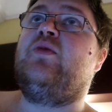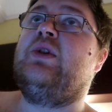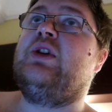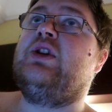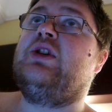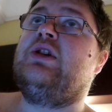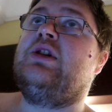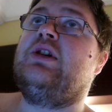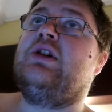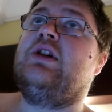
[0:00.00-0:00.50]

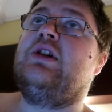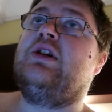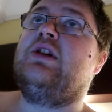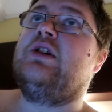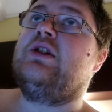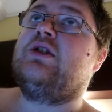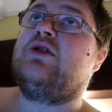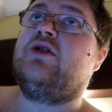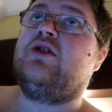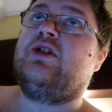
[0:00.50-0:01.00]
which
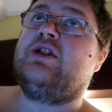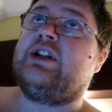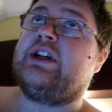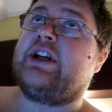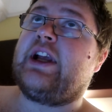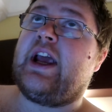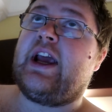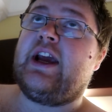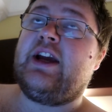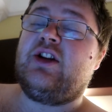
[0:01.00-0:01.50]
is going to
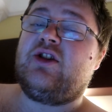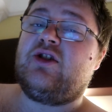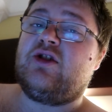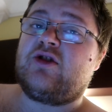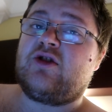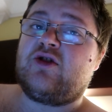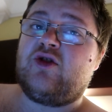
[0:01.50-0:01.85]
take ages.